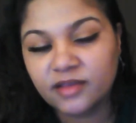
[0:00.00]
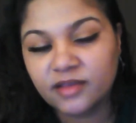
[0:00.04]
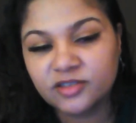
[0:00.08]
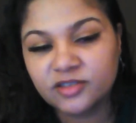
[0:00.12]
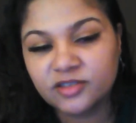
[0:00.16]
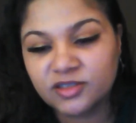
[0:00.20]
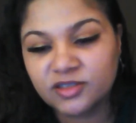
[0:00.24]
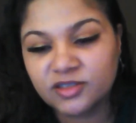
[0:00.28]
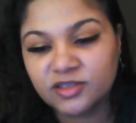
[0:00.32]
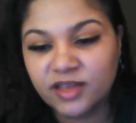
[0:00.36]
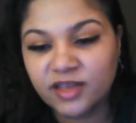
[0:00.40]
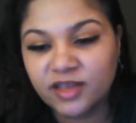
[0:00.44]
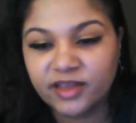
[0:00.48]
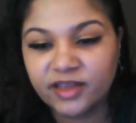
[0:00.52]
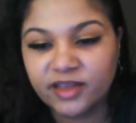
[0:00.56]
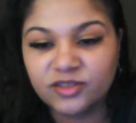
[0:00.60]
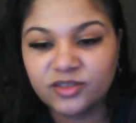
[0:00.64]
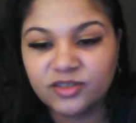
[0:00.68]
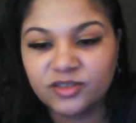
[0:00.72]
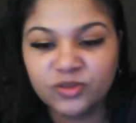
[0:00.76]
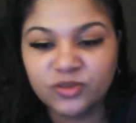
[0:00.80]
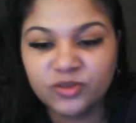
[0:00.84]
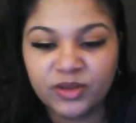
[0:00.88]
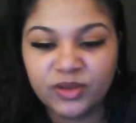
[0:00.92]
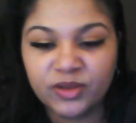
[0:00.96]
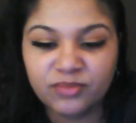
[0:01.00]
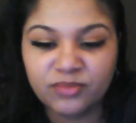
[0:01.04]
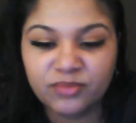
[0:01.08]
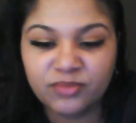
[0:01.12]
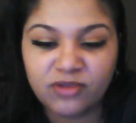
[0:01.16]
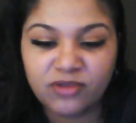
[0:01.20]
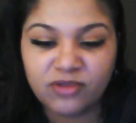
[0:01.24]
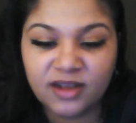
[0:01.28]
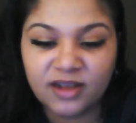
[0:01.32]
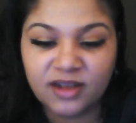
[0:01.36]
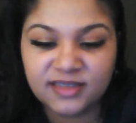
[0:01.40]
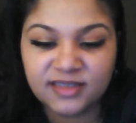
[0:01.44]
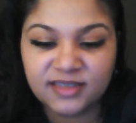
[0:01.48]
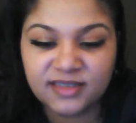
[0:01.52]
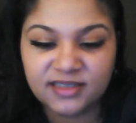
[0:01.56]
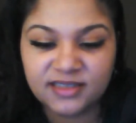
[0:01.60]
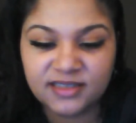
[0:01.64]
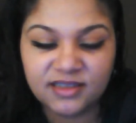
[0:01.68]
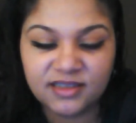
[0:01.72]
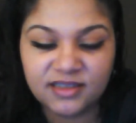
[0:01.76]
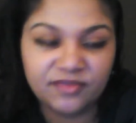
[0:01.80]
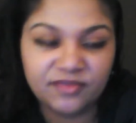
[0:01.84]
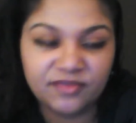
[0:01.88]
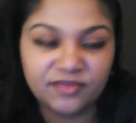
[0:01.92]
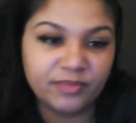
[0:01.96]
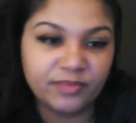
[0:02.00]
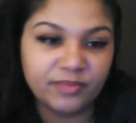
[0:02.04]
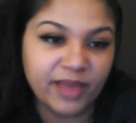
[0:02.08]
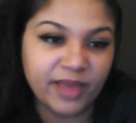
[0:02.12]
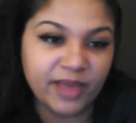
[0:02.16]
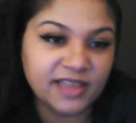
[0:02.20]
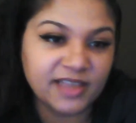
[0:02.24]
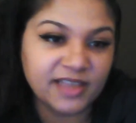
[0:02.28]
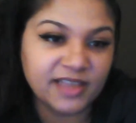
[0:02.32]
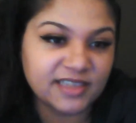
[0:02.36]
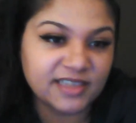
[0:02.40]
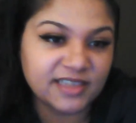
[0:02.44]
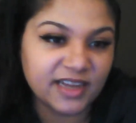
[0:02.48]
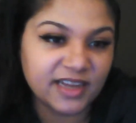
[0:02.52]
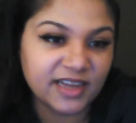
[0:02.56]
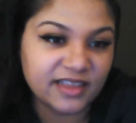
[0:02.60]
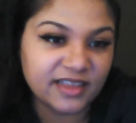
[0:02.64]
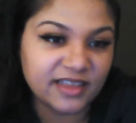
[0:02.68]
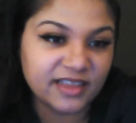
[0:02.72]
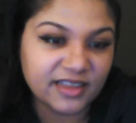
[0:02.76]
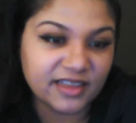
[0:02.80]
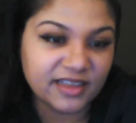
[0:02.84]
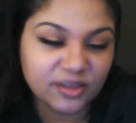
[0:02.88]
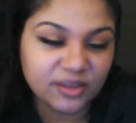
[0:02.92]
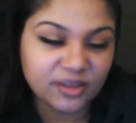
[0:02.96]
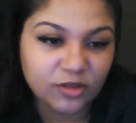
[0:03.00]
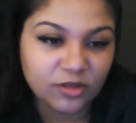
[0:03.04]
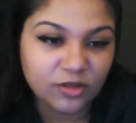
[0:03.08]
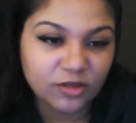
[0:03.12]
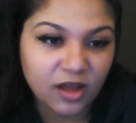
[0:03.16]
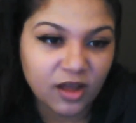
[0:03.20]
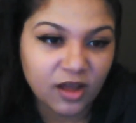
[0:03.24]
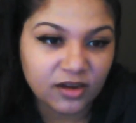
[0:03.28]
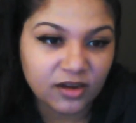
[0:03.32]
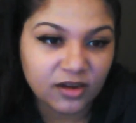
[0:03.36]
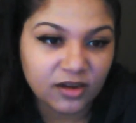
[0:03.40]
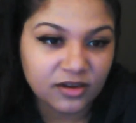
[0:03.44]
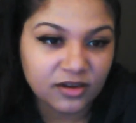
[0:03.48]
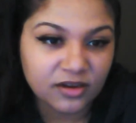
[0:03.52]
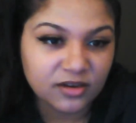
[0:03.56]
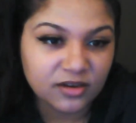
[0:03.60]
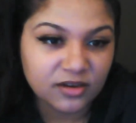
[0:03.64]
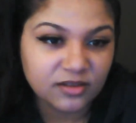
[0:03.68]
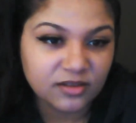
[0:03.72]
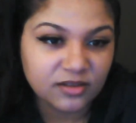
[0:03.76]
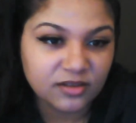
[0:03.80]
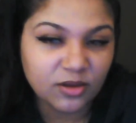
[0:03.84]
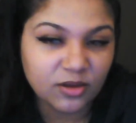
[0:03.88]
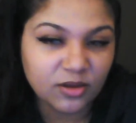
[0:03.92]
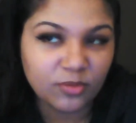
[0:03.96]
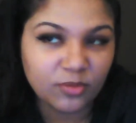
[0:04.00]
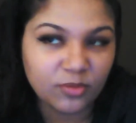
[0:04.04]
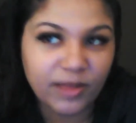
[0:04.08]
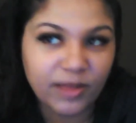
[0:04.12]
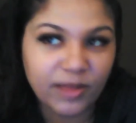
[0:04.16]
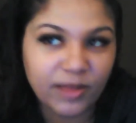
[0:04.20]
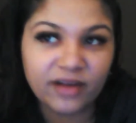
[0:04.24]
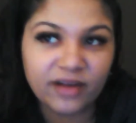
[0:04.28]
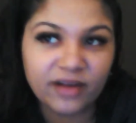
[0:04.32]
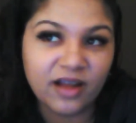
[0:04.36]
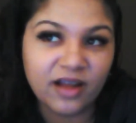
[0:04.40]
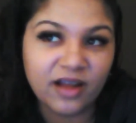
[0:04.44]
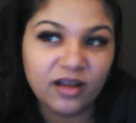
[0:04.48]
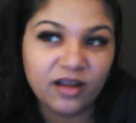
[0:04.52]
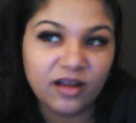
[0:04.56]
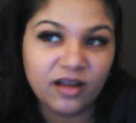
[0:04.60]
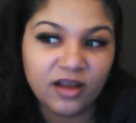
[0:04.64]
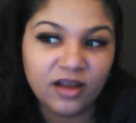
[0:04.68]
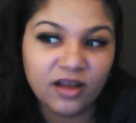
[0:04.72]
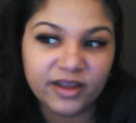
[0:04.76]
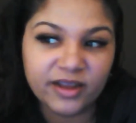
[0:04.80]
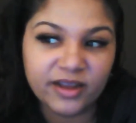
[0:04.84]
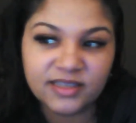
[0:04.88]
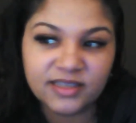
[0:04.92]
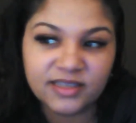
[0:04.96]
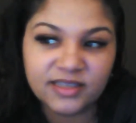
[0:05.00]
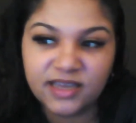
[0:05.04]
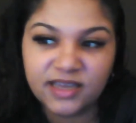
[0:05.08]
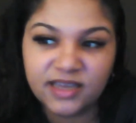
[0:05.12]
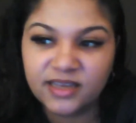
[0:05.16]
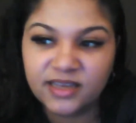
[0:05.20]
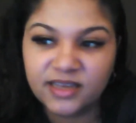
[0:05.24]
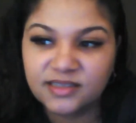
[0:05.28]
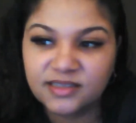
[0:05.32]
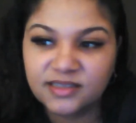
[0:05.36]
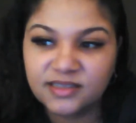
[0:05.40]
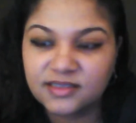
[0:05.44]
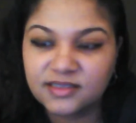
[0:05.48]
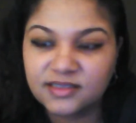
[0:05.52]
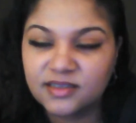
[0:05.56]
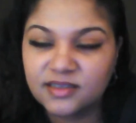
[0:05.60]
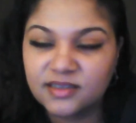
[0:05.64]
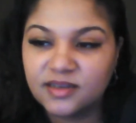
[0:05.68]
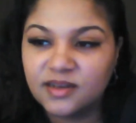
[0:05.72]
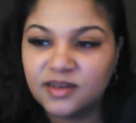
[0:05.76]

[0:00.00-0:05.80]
just like enjoy the process of the painting. I think no matter how long it takes.